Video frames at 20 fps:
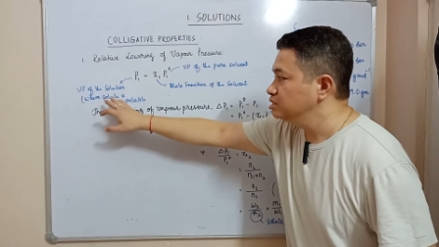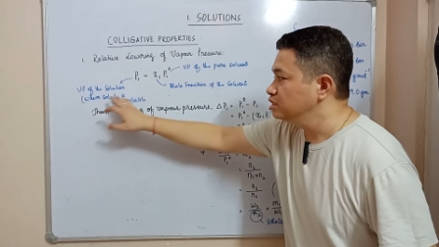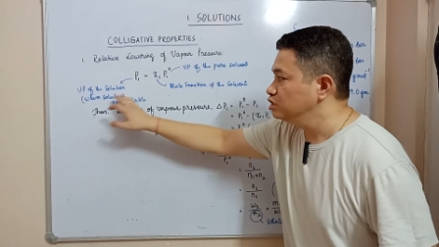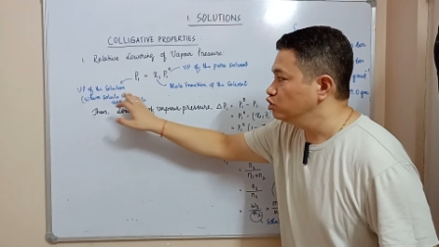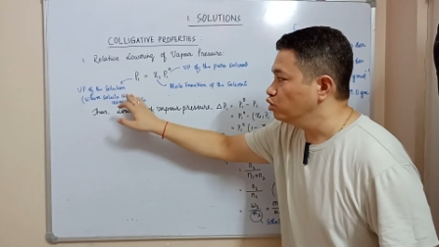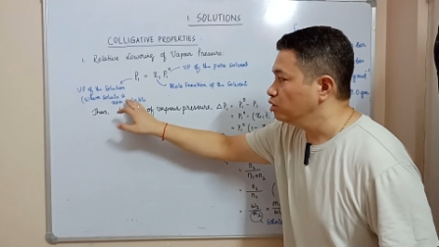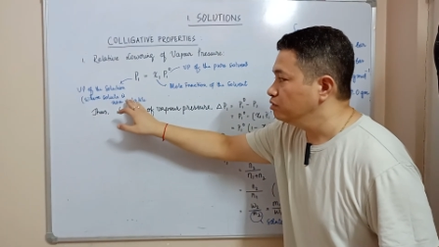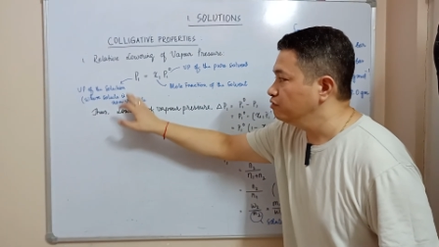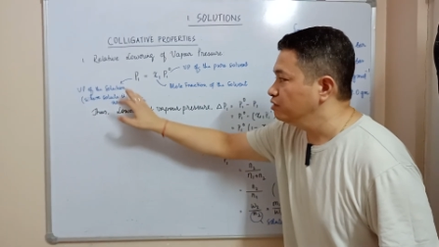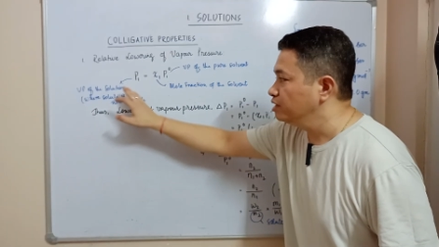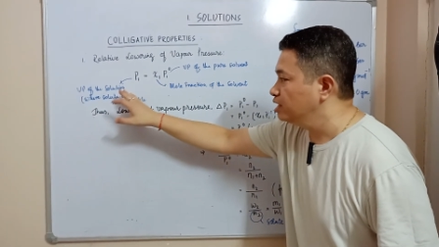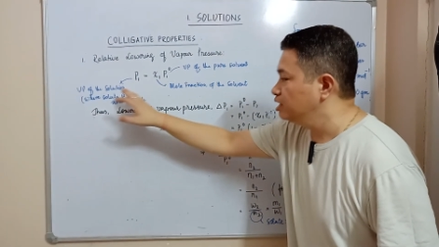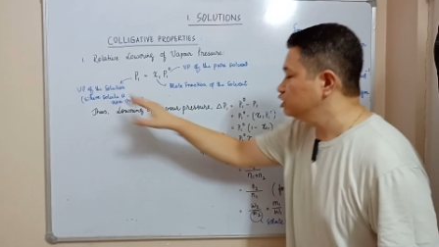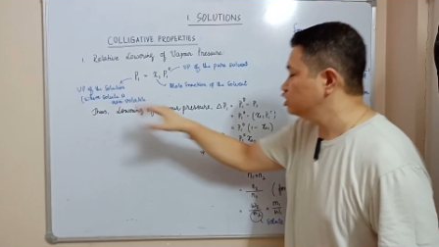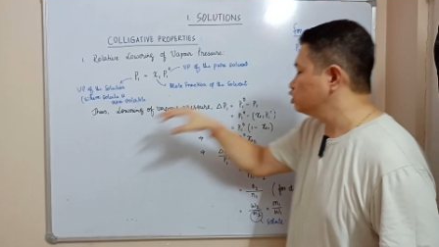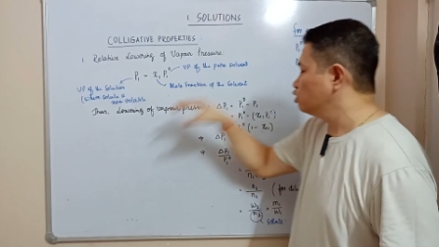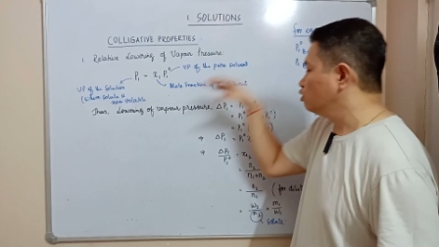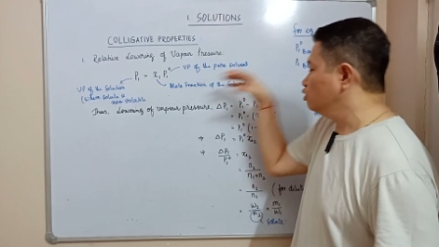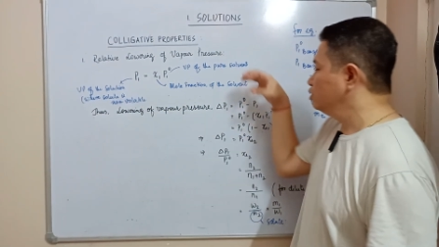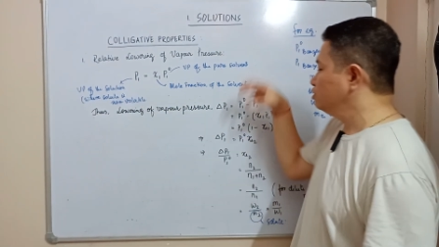the non-volatile
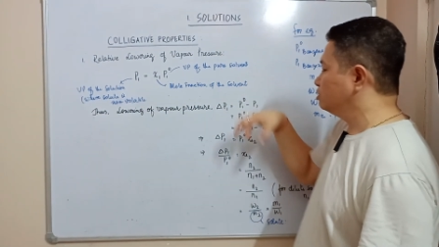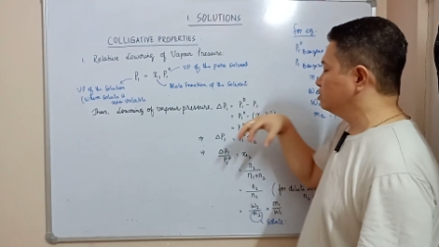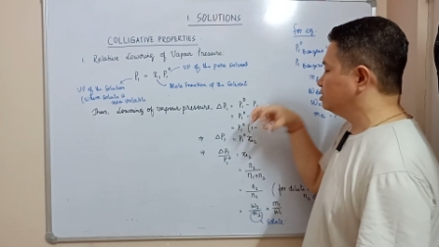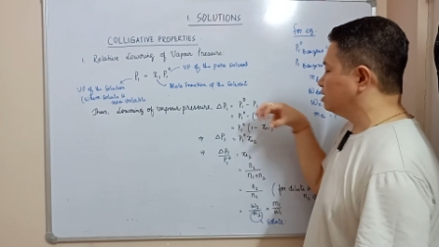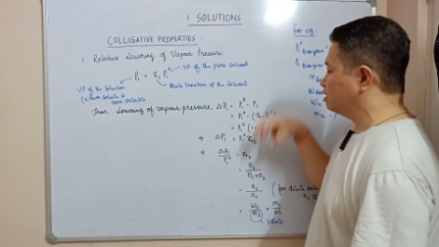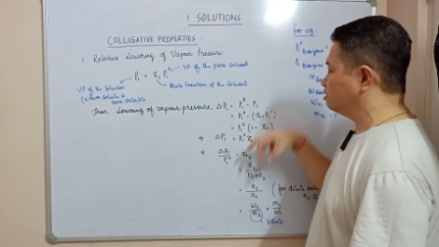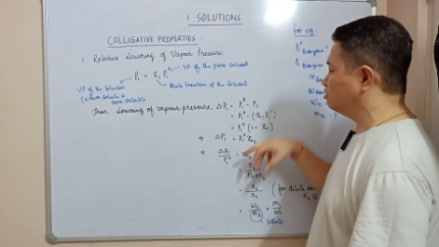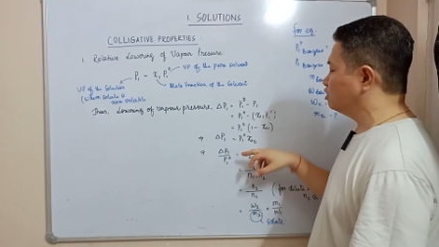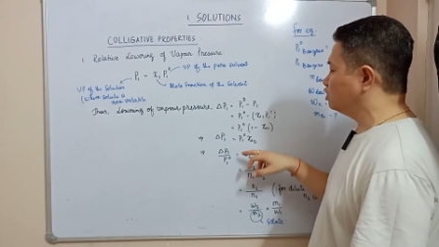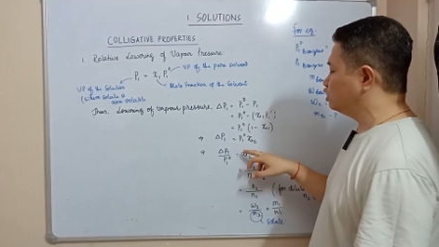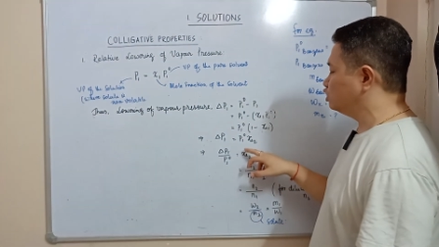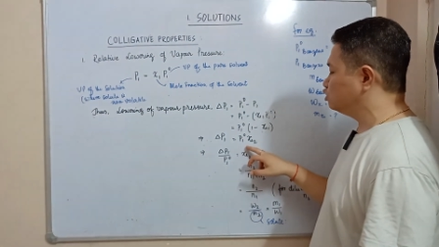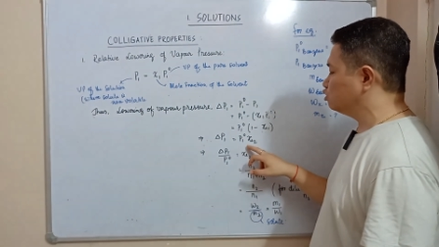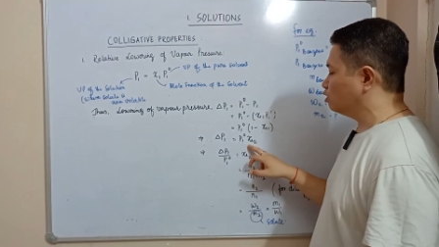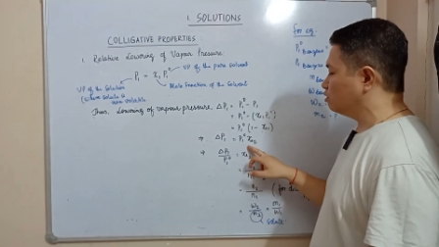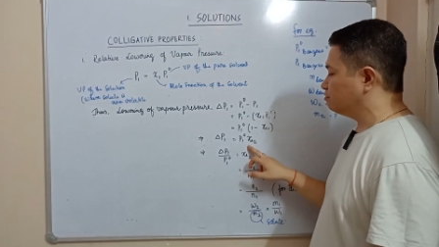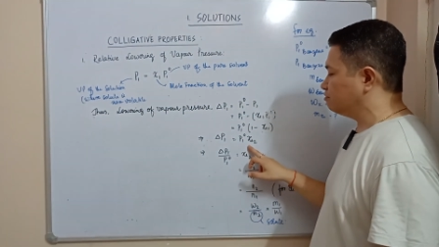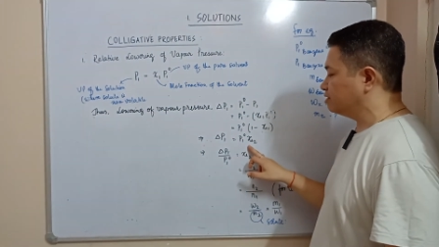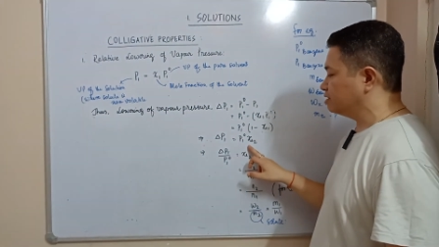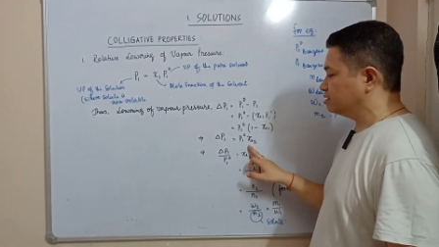solute that you are
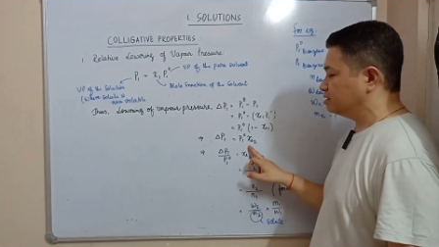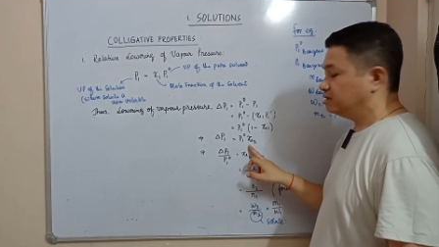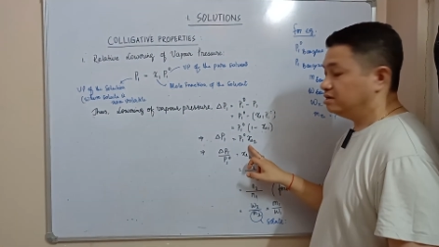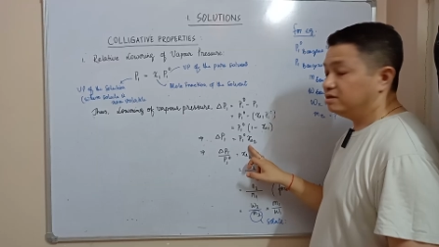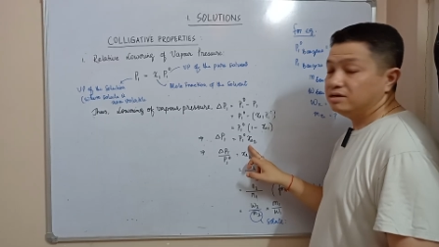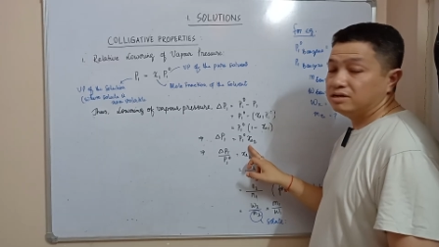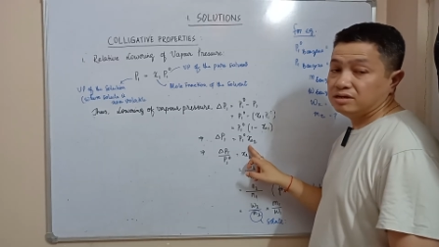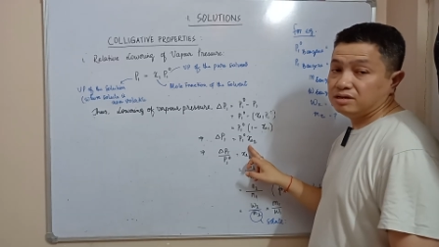dissolving.